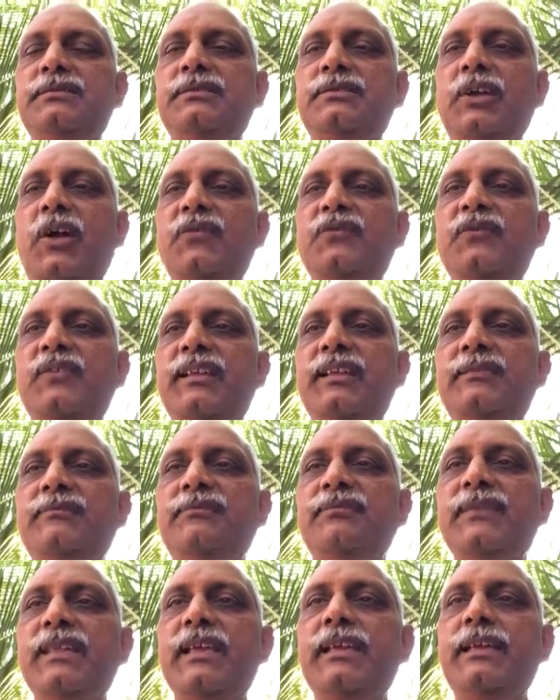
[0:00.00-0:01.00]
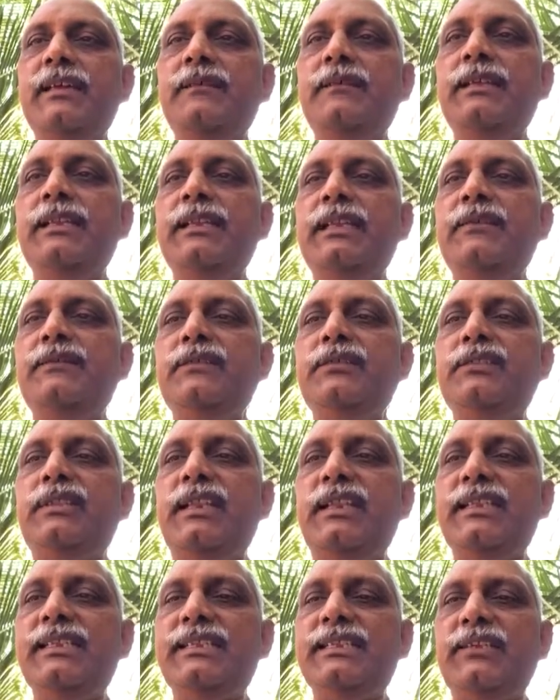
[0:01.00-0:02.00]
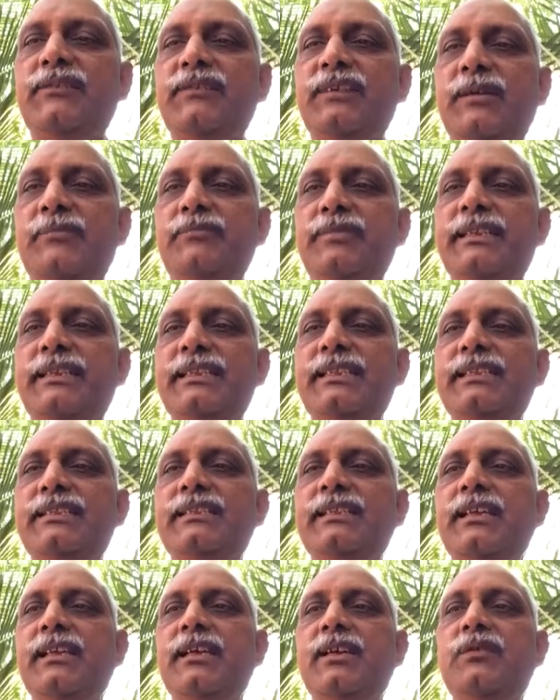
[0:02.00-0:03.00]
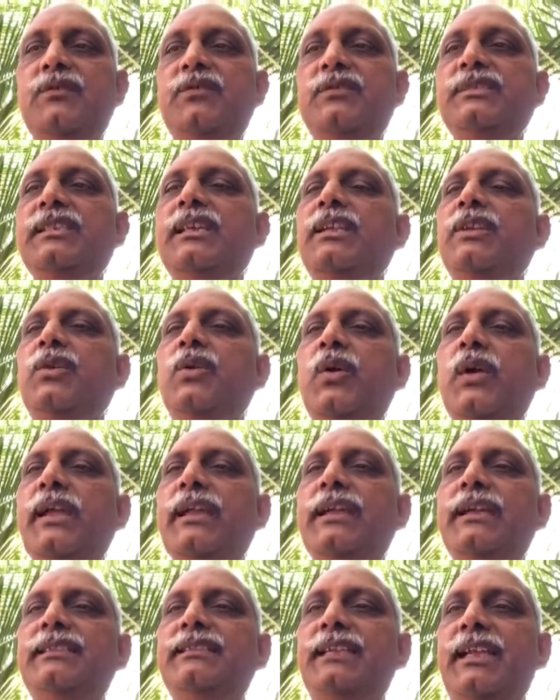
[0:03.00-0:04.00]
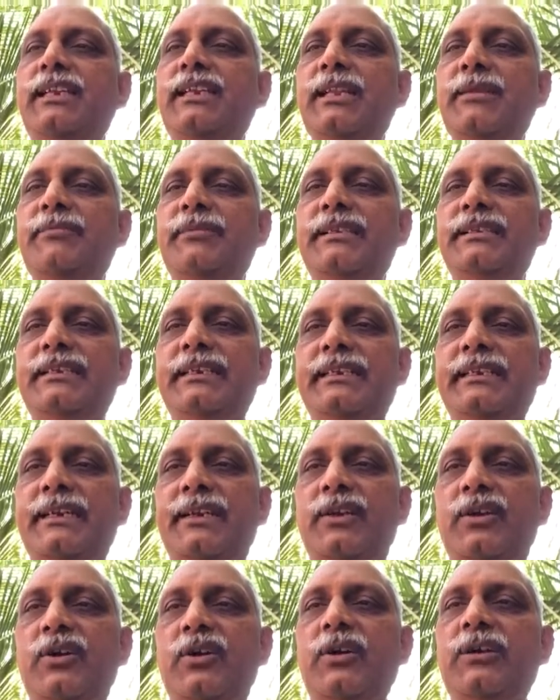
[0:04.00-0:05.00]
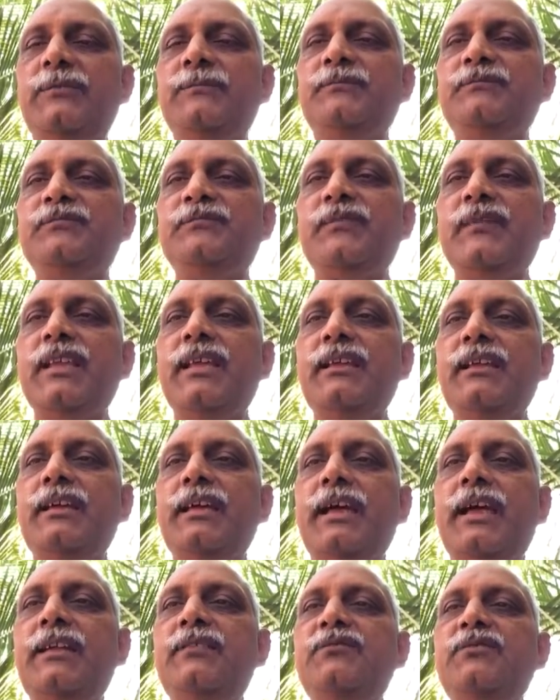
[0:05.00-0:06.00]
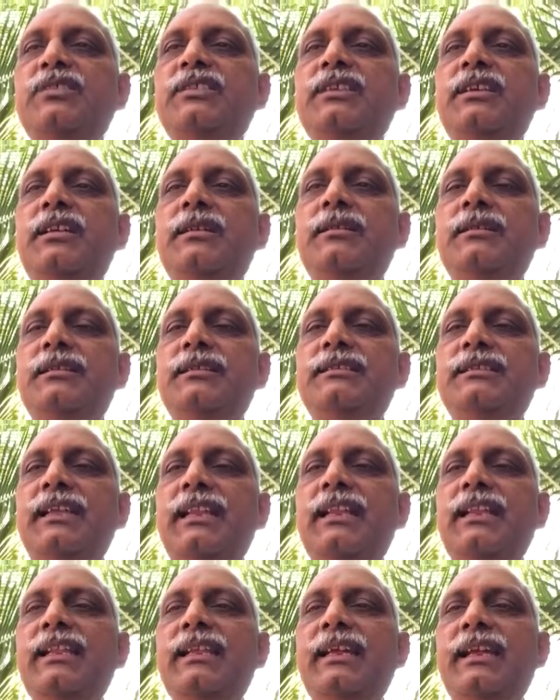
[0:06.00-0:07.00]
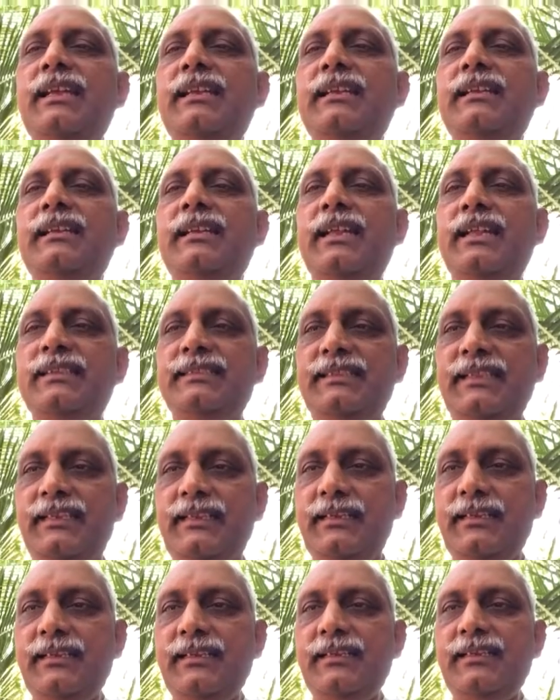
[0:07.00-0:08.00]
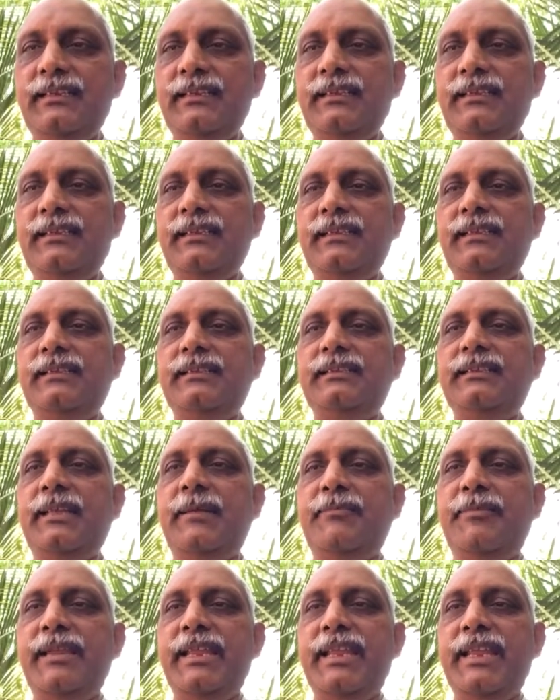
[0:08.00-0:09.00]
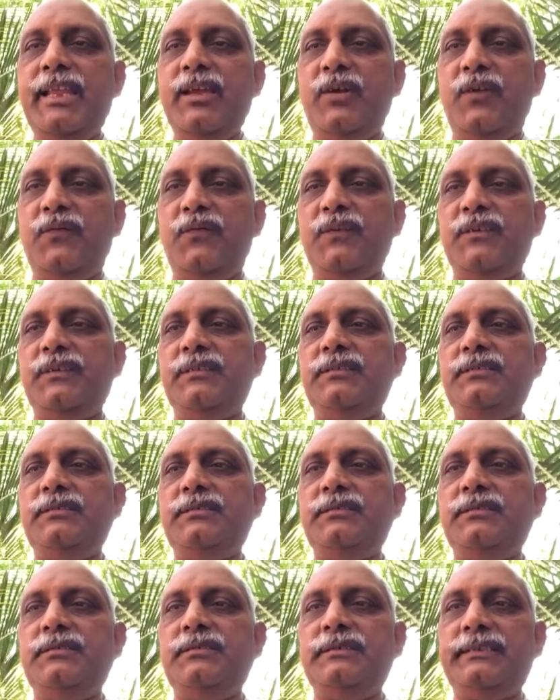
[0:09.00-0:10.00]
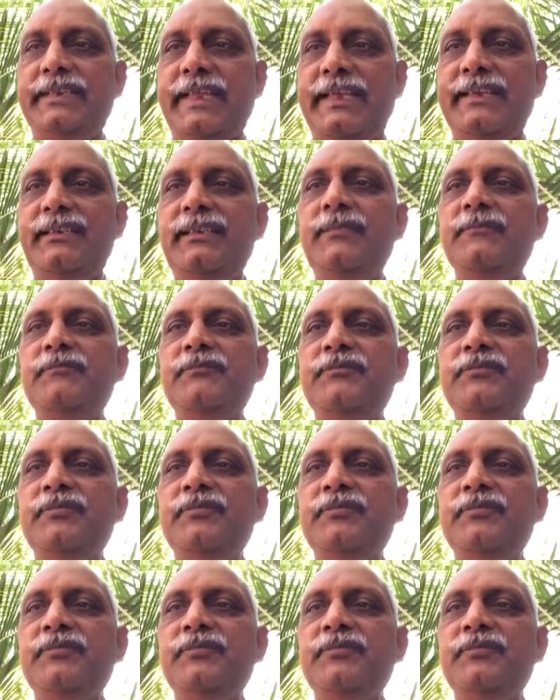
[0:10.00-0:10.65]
software will give you the list of companies which are growing at 30% and odd and which are selling at less than say PE of 10